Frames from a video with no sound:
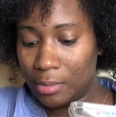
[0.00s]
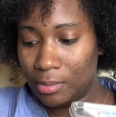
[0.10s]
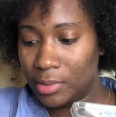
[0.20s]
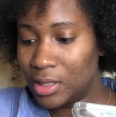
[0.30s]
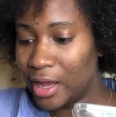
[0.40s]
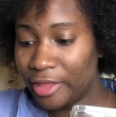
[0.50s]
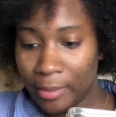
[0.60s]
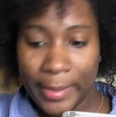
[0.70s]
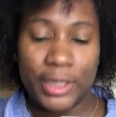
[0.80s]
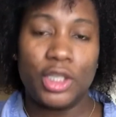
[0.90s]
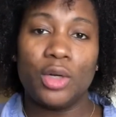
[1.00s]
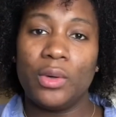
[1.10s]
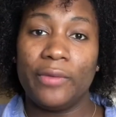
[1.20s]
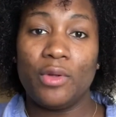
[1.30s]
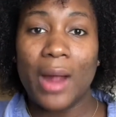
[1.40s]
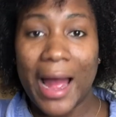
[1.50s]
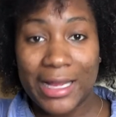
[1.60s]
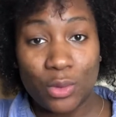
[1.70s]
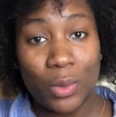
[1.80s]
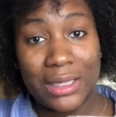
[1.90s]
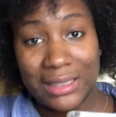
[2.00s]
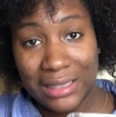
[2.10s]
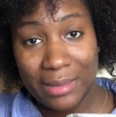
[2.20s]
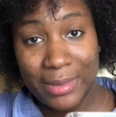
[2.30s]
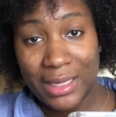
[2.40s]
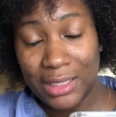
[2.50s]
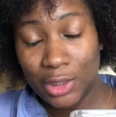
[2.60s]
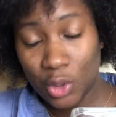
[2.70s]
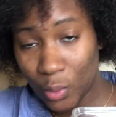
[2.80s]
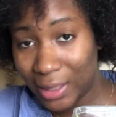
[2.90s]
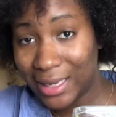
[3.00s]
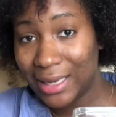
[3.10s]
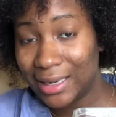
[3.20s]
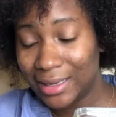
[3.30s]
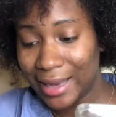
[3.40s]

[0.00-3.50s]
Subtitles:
Nothing much to it. If you guys want to see me doing it,